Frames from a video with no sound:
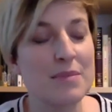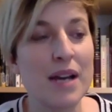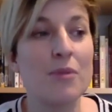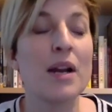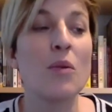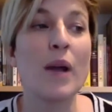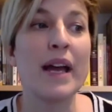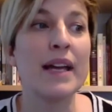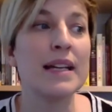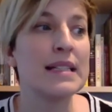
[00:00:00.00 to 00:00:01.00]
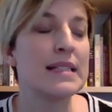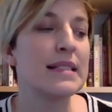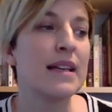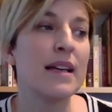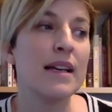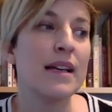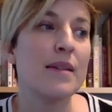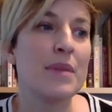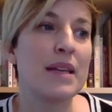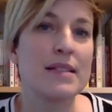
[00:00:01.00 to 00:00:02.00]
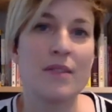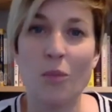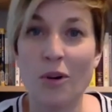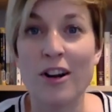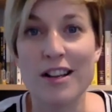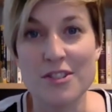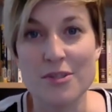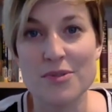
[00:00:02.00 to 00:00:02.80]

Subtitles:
to mind right away is because of the work I do.